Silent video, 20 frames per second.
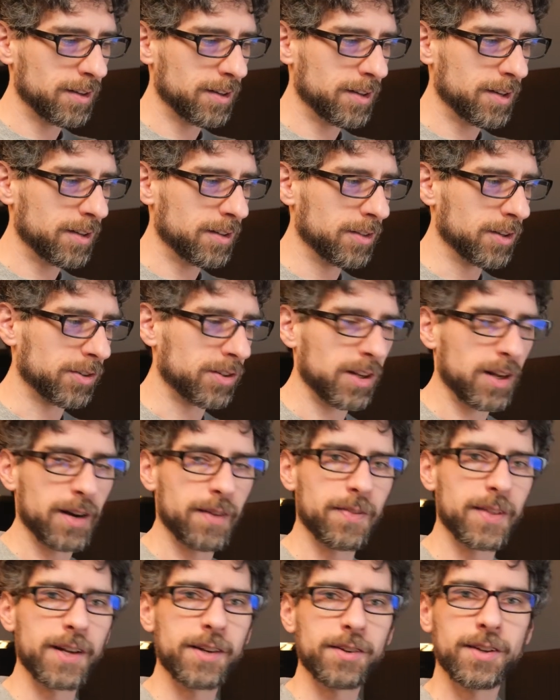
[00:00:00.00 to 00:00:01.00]
there's a lot
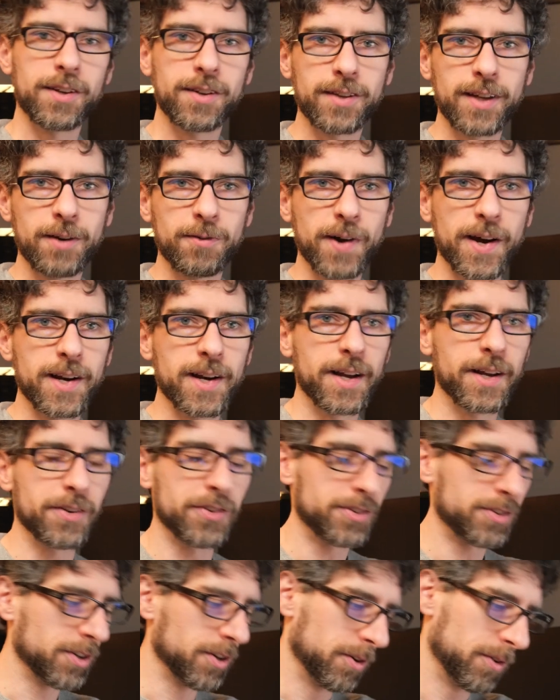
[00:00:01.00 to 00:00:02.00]
of things unsaid right now,
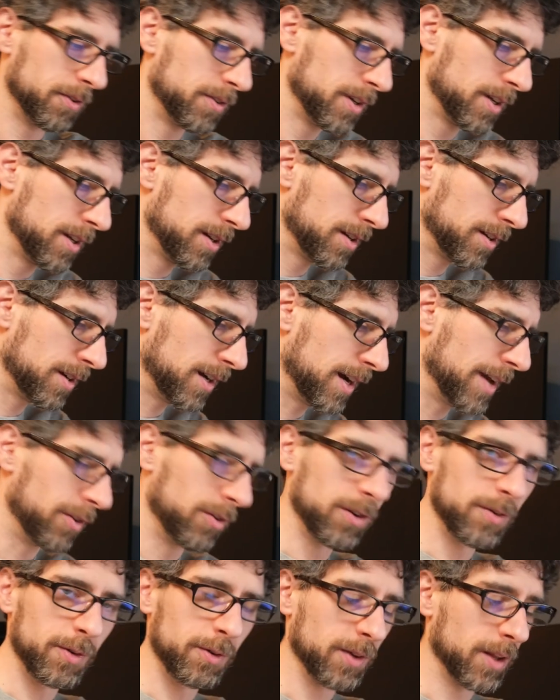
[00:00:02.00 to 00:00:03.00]
so I don't
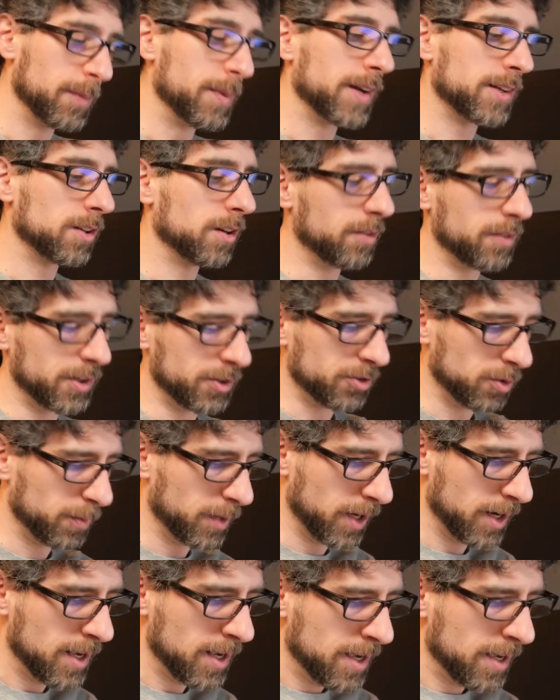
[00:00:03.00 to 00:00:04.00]
know if it really makes it official.
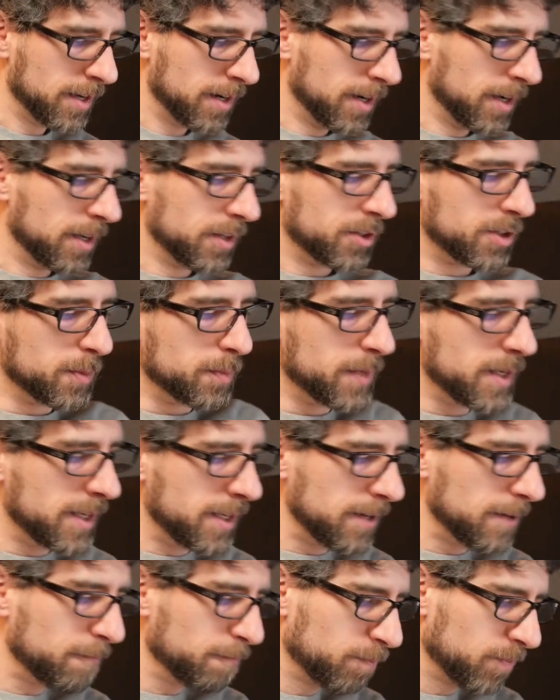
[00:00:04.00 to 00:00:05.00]
But to
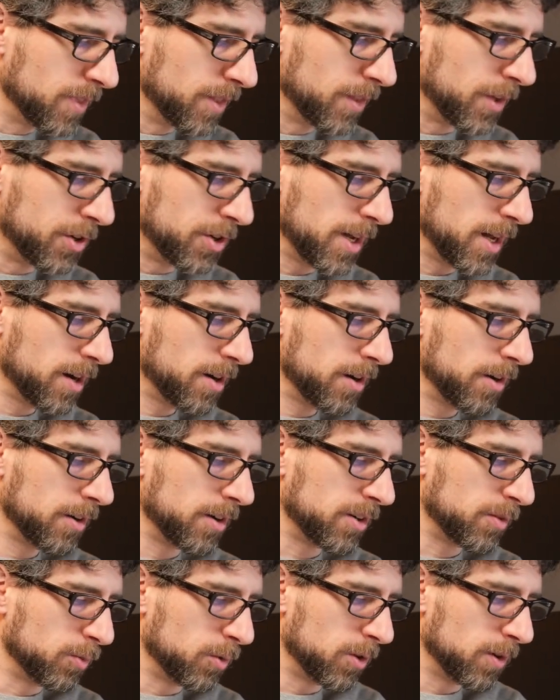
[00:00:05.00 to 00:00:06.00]
me, the Janitor
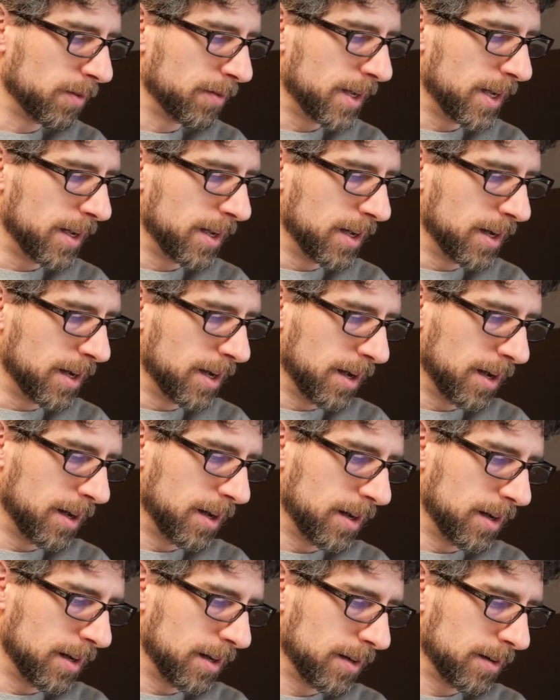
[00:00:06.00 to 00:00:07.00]
is more of
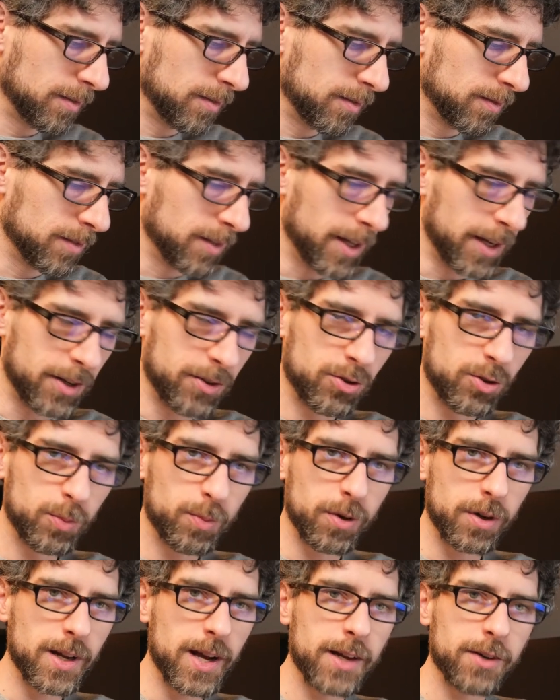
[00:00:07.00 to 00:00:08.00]
a like
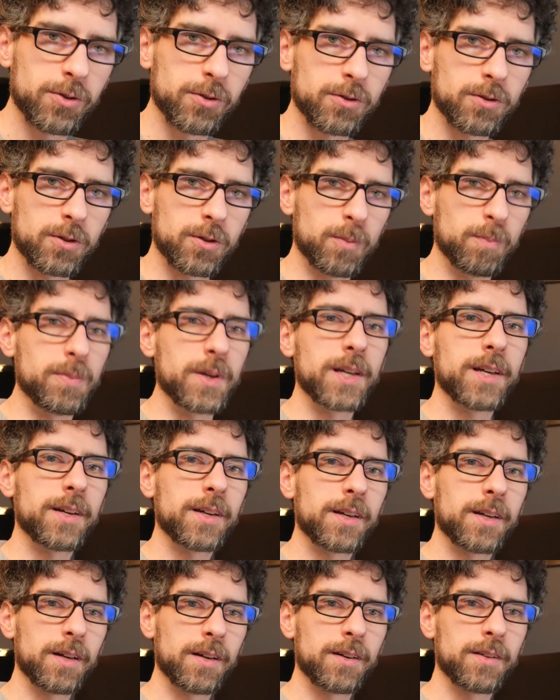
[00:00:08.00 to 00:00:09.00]
supernatural
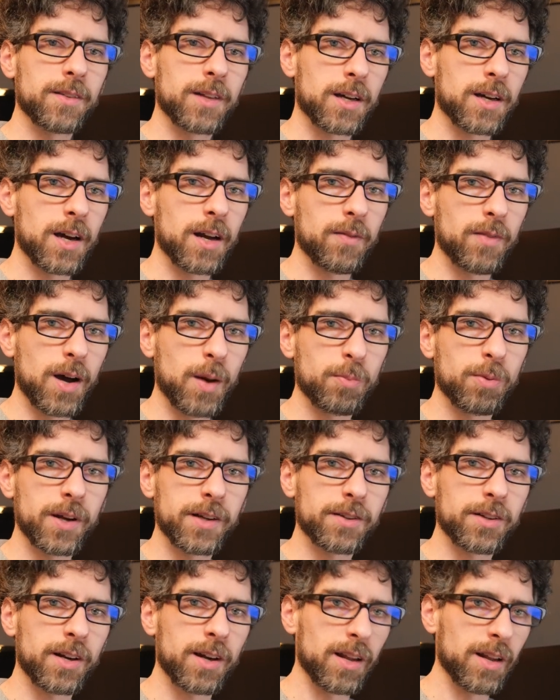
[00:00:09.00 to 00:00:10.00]
being that kind of
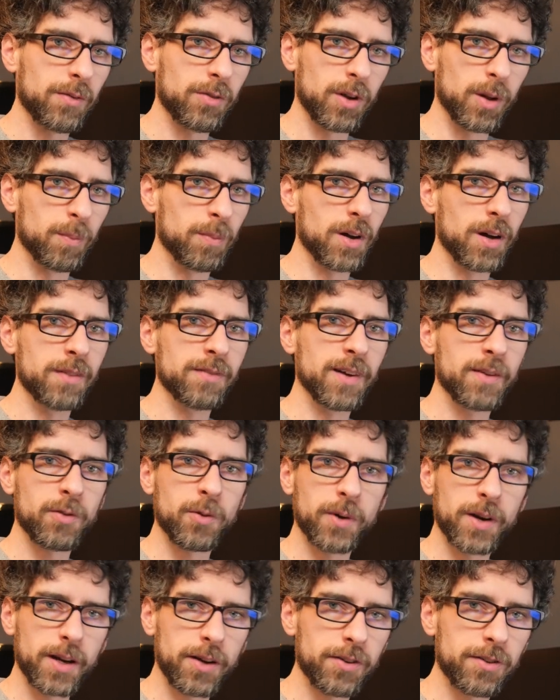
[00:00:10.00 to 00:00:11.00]
operates on a level above
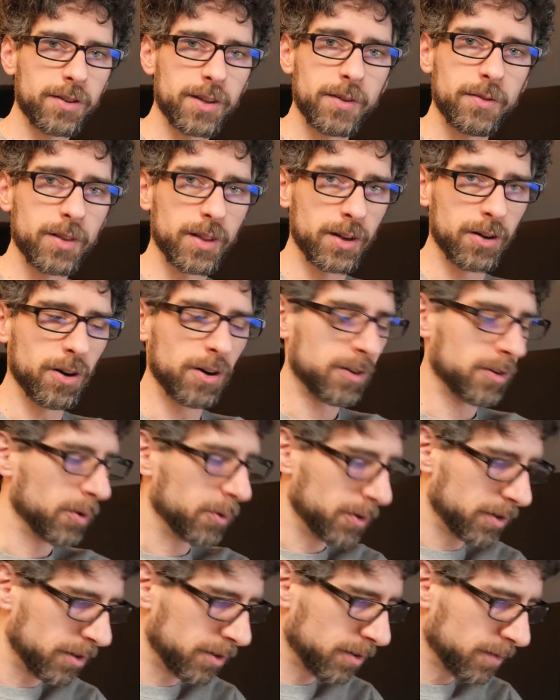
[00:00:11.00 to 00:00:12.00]
everyone else, even the Dark
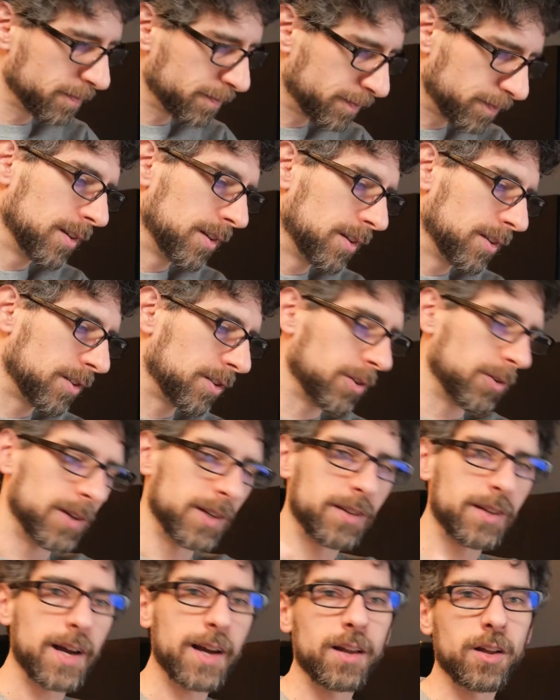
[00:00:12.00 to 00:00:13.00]
Lords. So
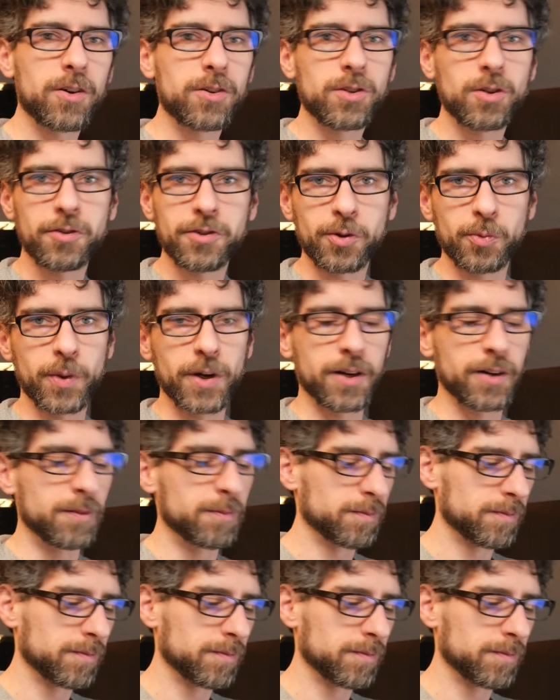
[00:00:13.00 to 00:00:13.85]
his dialogue's always weird.